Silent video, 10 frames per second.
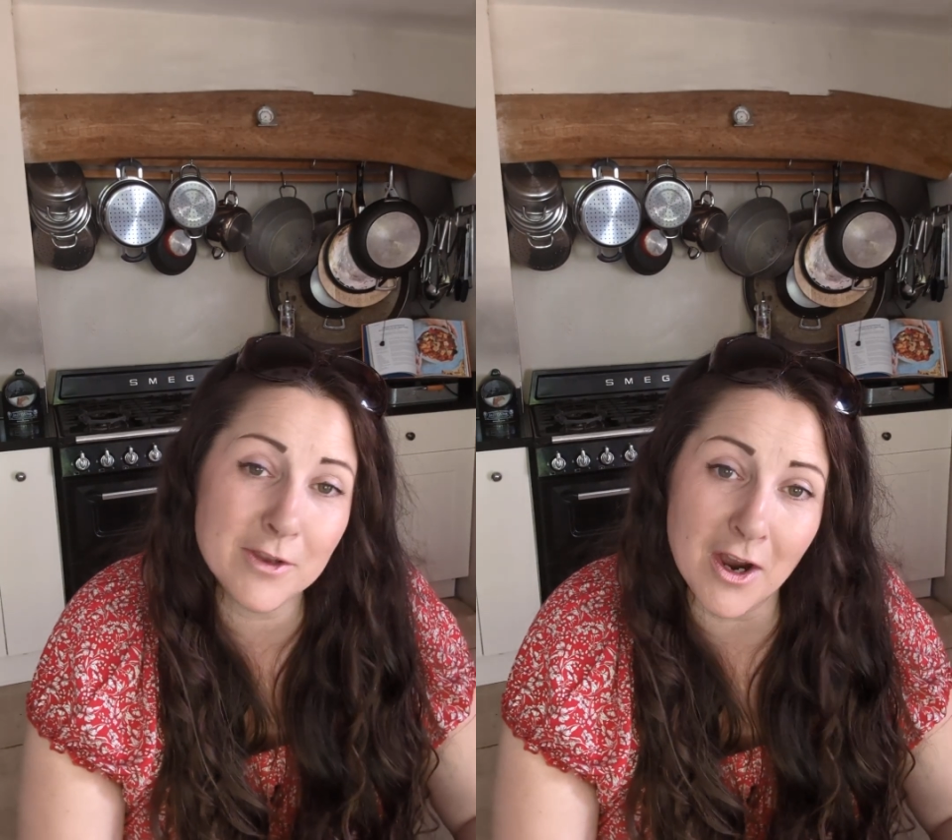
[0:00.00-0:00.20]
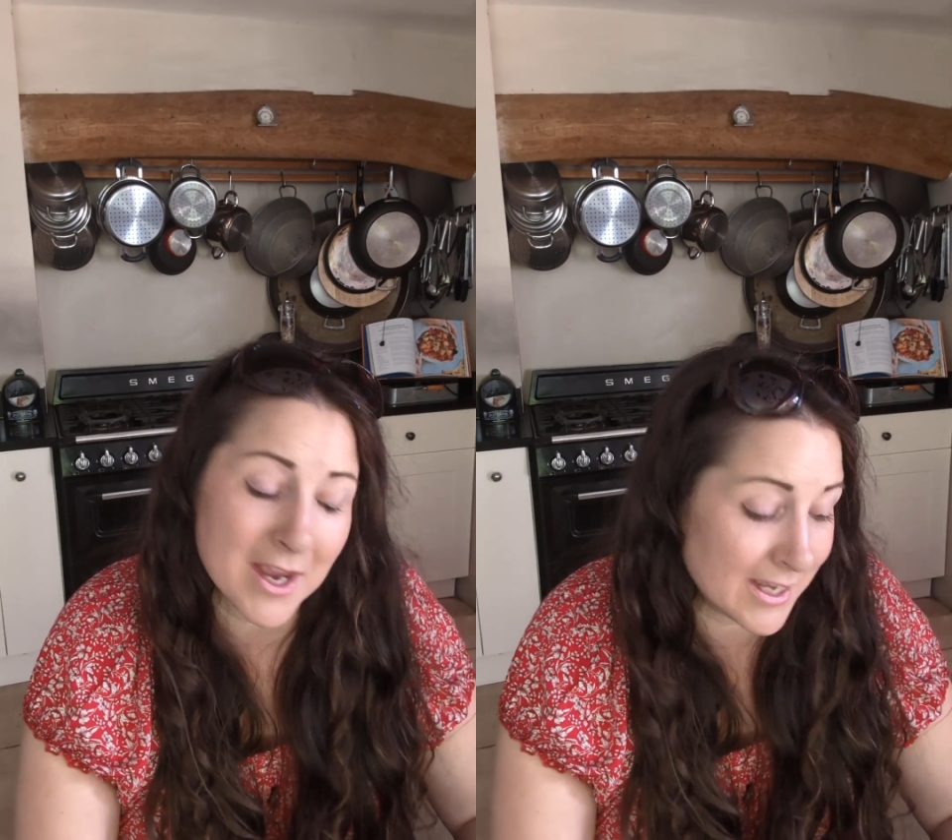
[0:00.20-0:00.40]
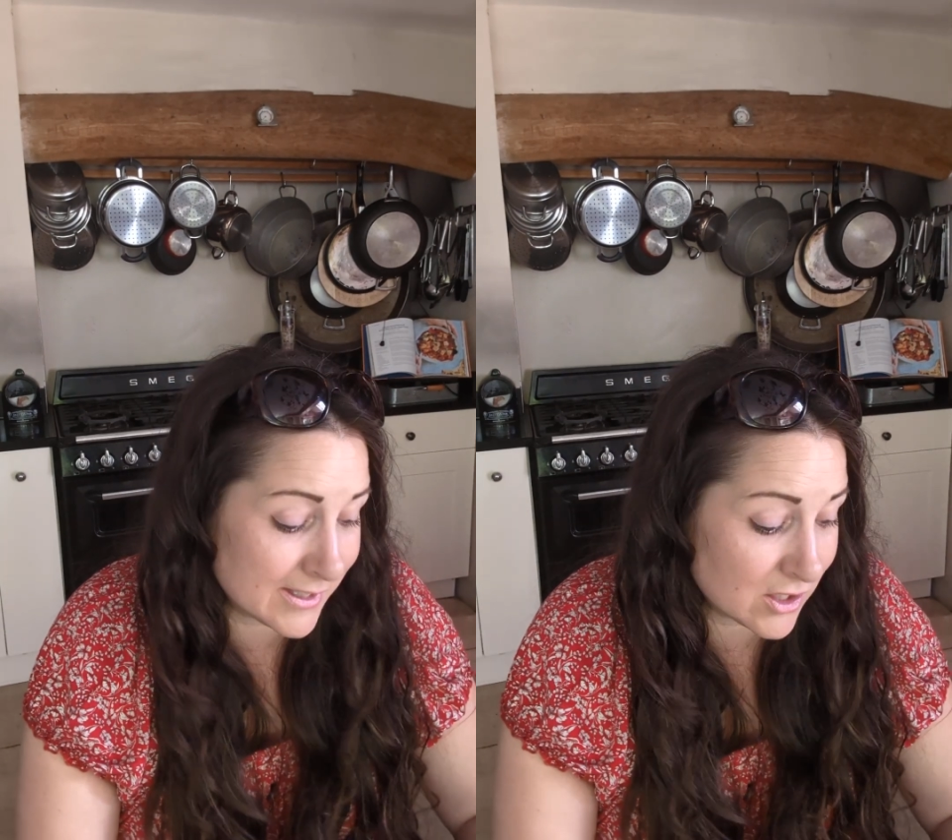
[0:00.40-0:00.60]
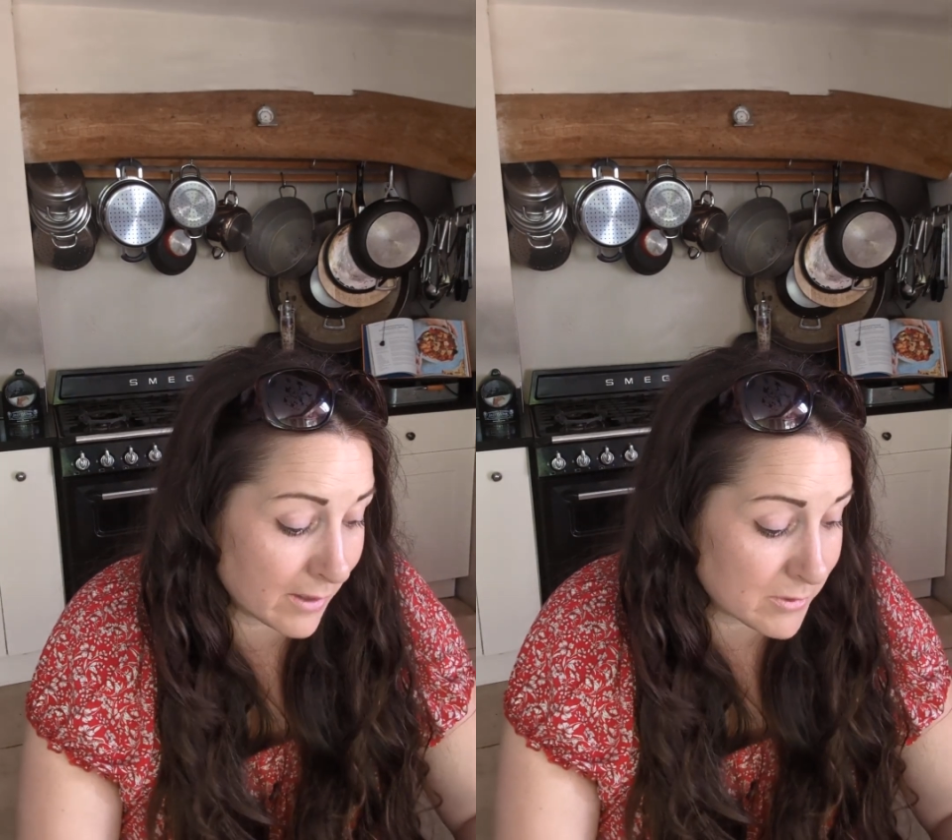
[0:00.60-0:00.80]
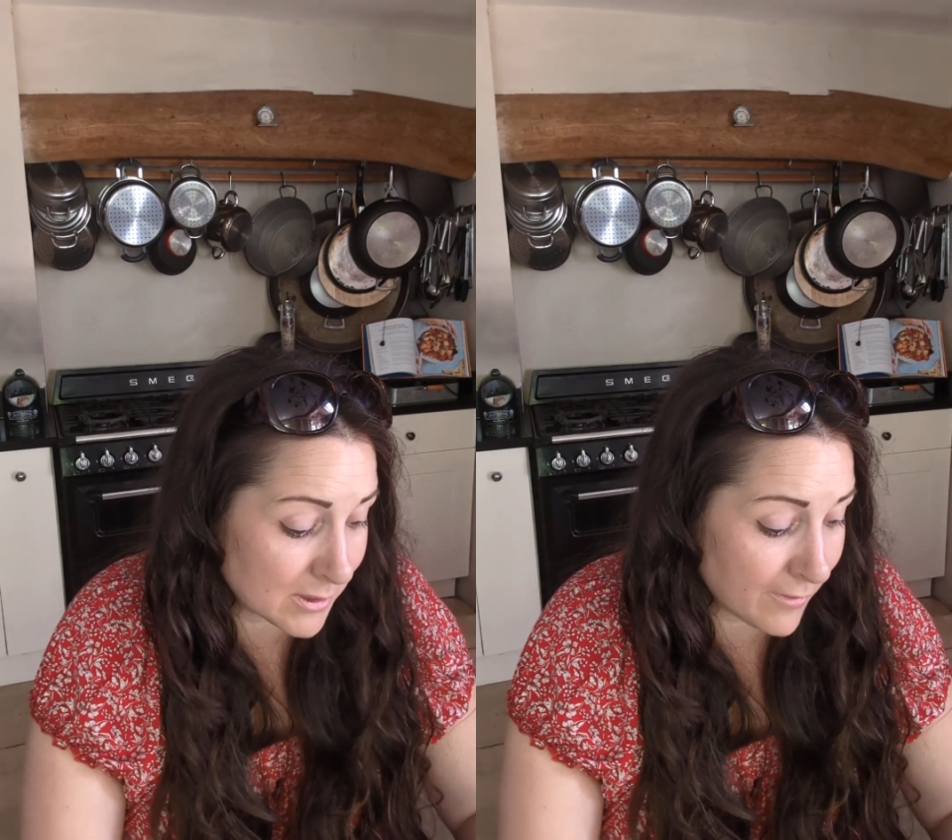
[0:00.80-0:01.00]
younger kids, and
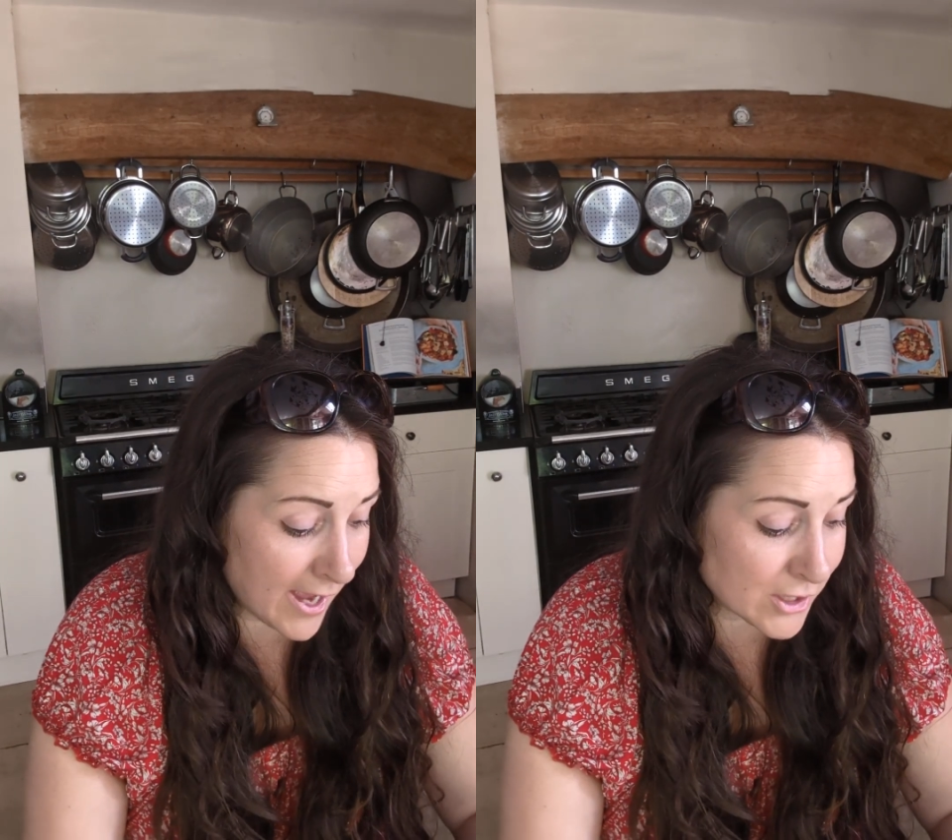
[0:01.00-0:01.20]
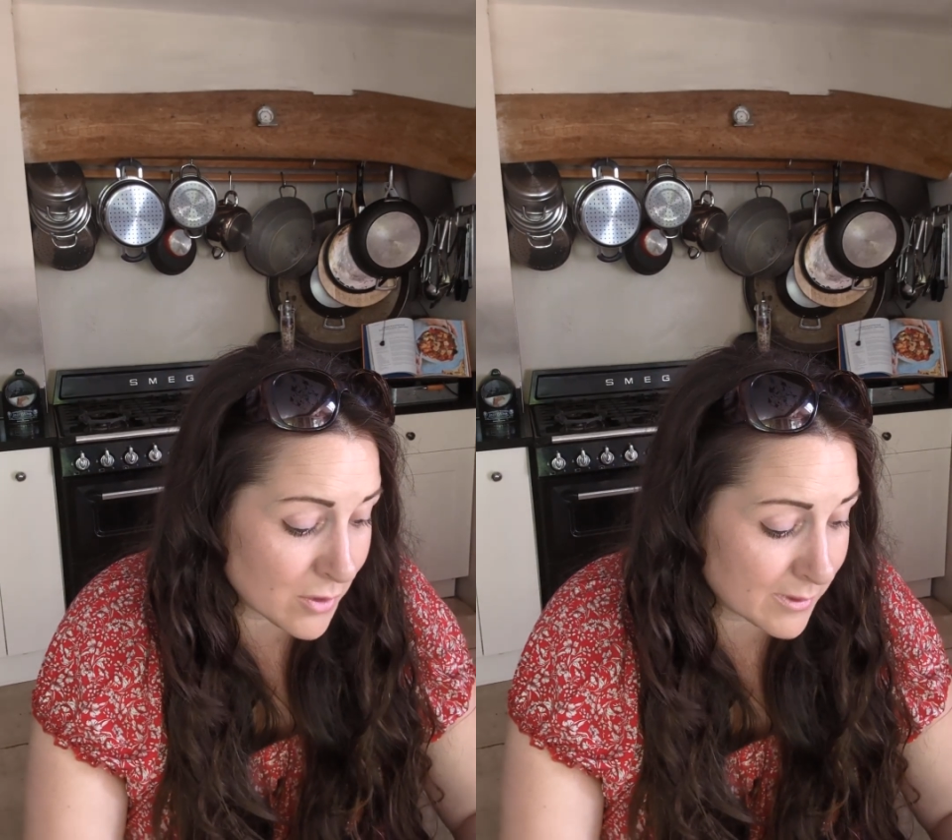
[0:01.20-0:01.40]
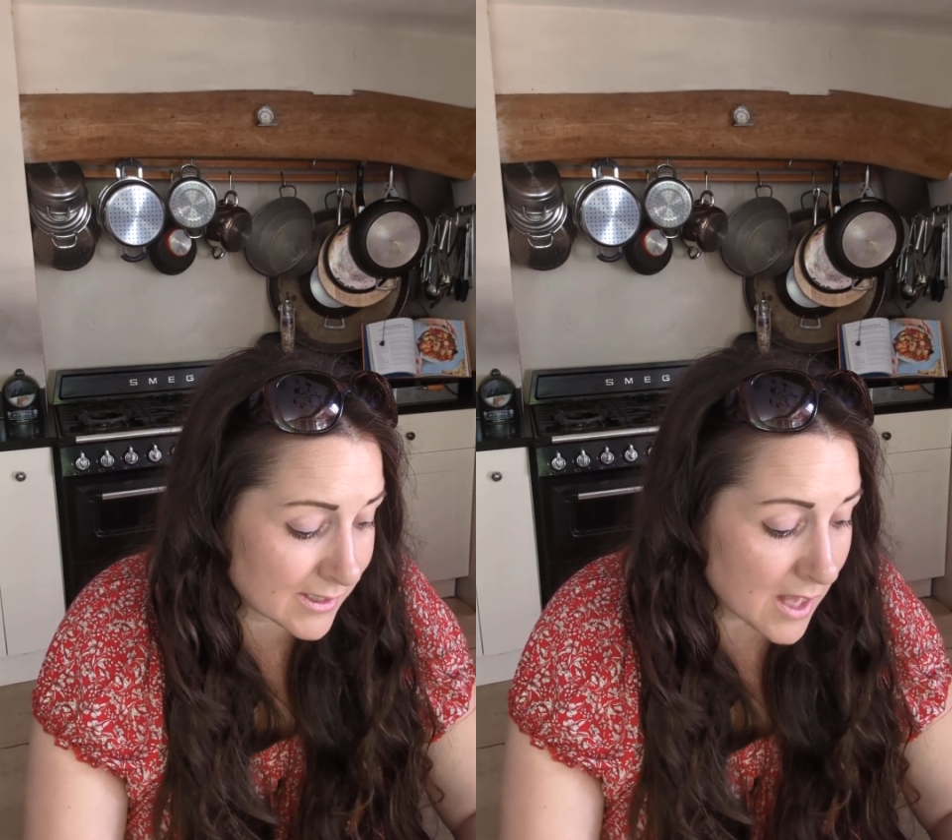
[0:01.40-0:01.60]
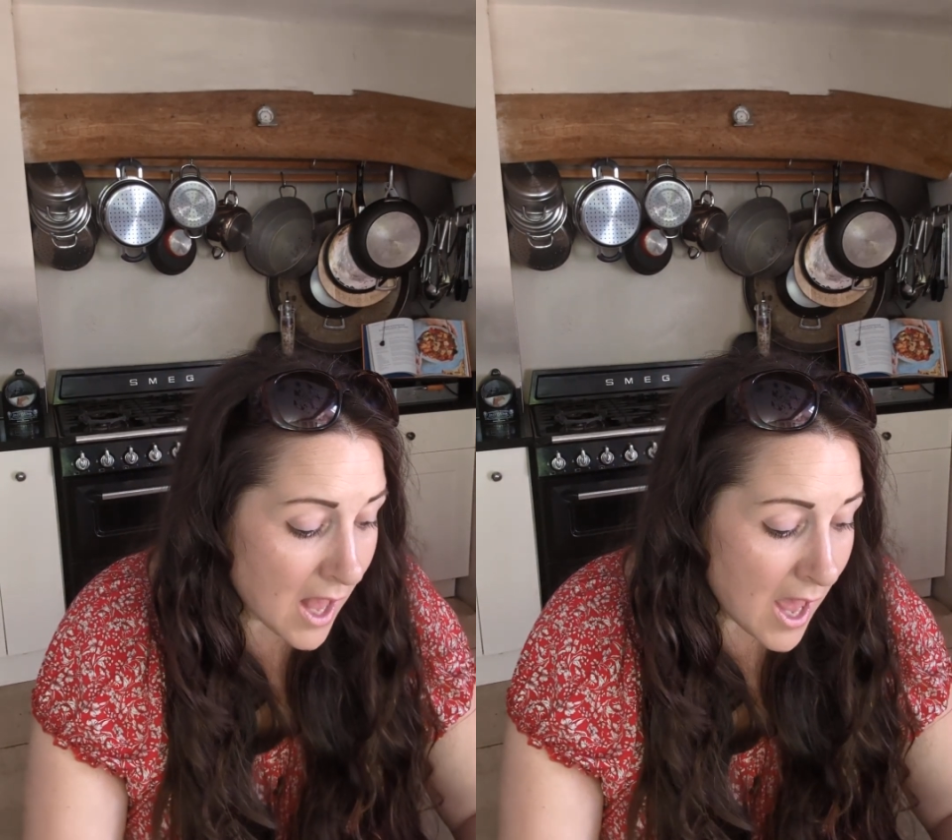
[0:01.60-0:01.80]
some just for adults.